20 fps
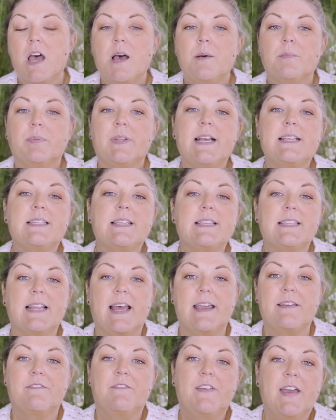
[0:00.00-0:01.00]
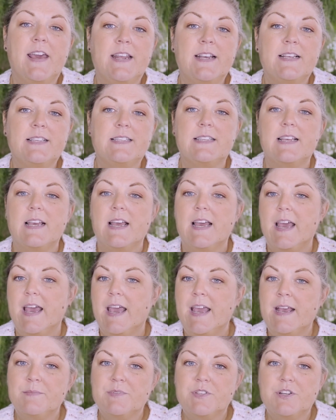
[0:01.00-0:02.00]
Places like Venice,
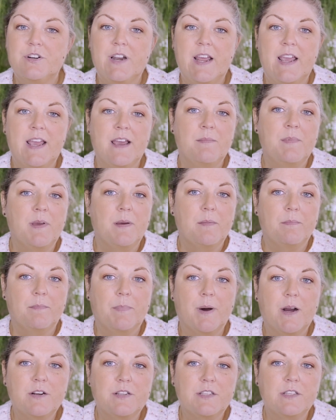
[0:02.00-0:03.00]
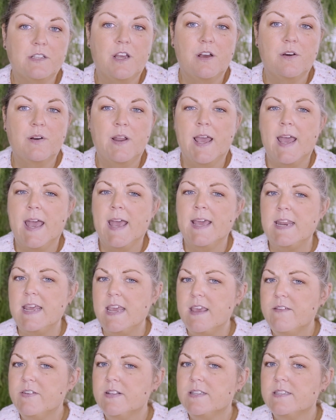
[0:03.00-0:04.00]
Amsterdam, Barcelona, and
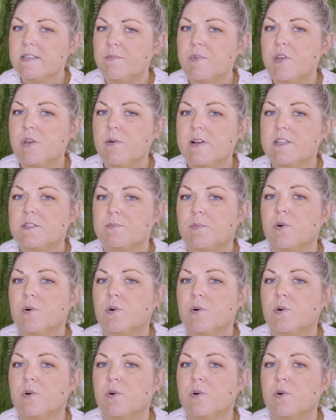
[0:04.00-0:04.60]
even some U.S.